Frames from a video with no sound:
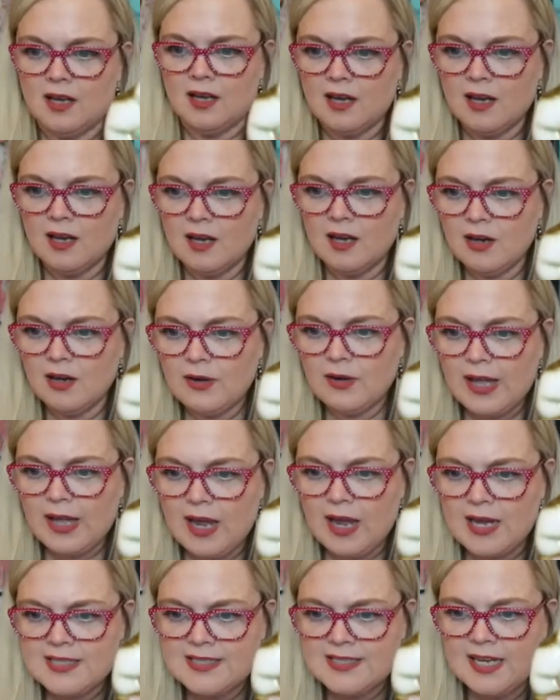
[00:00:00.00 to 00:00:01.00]
Okay,
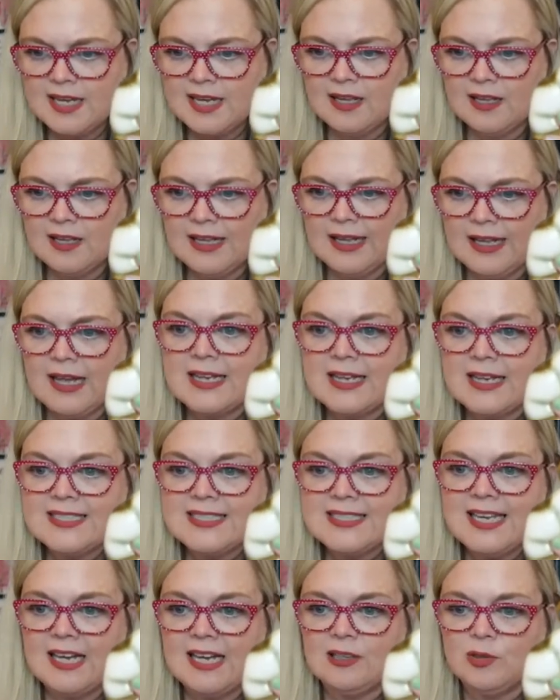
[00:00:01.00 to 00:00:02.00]
I said I
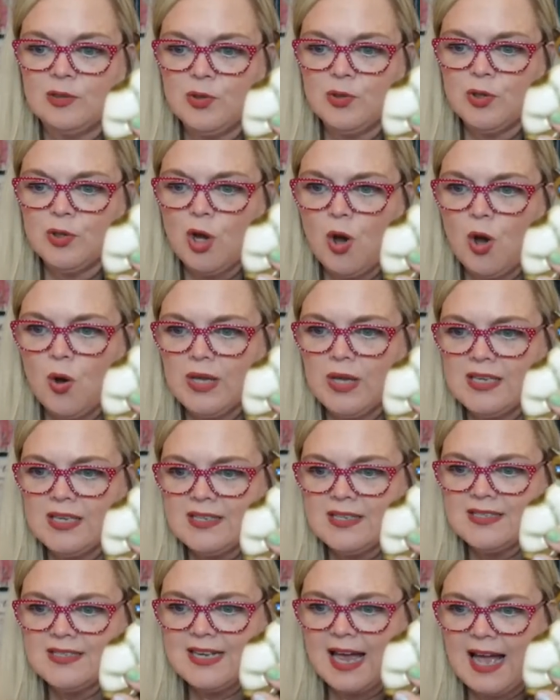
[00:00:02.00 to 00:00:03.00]
see El Unico
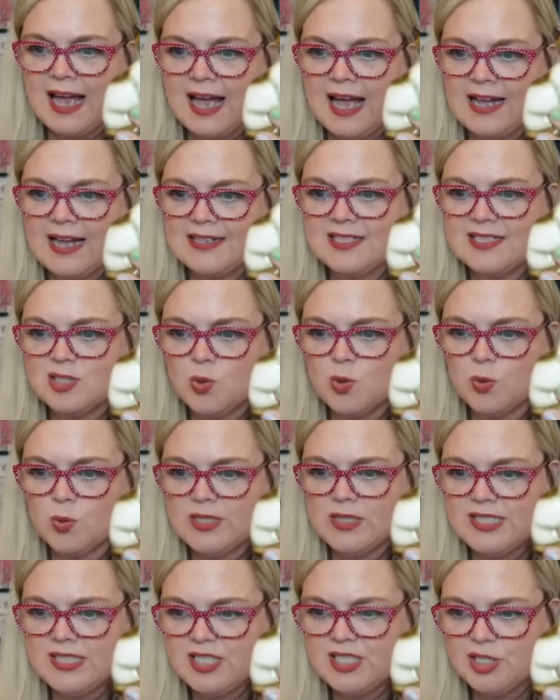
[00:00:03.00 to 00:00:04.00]
is at
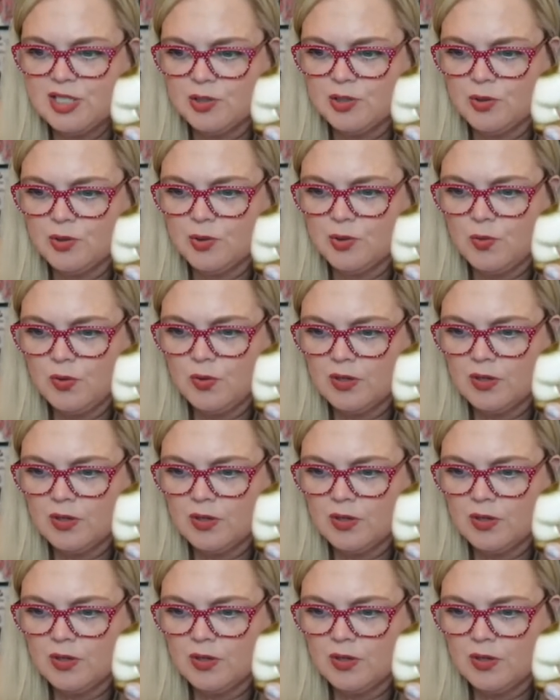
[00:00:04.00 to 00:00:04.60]
22.